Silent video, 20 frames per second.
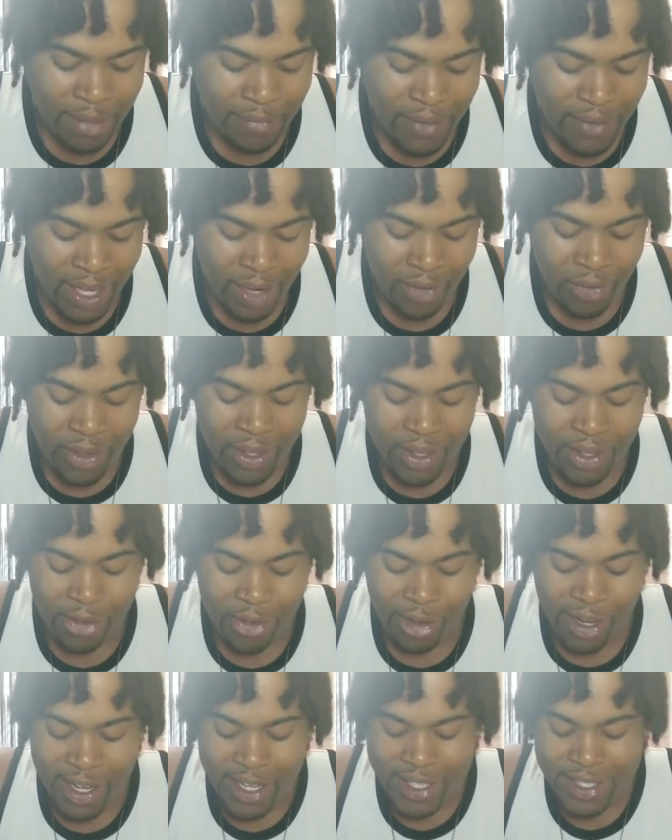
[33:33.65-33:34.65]
very
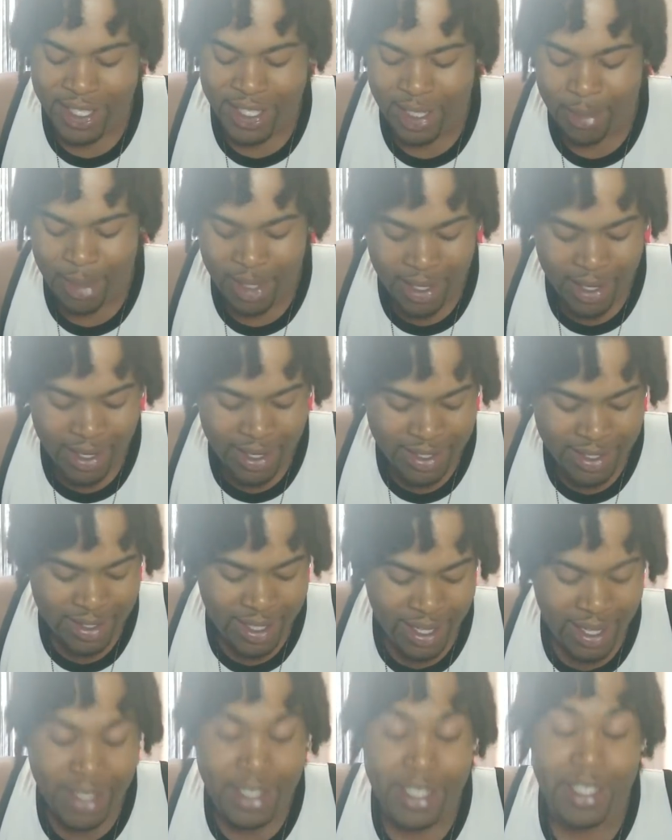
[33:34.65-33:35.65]
crazy in the beginning
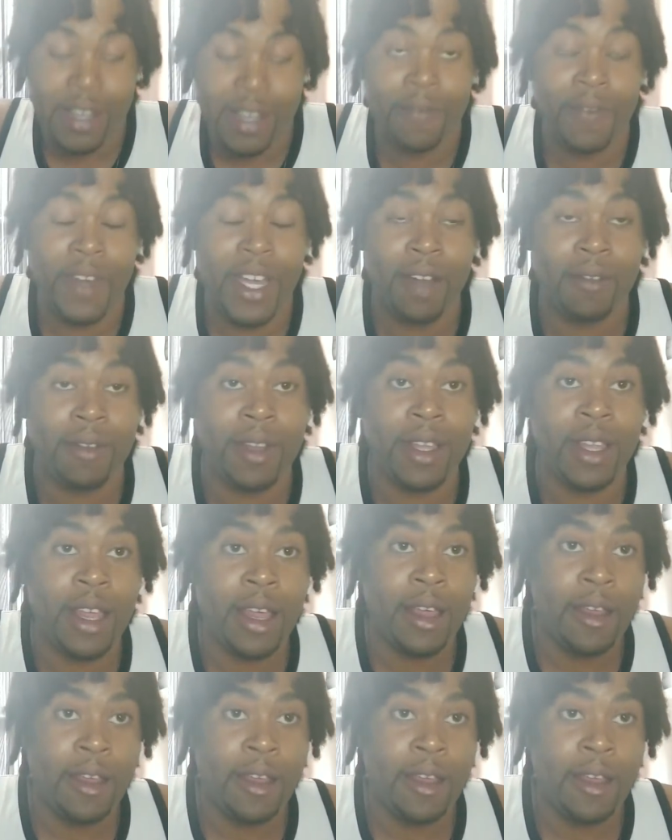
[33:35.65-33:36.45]
stages and very,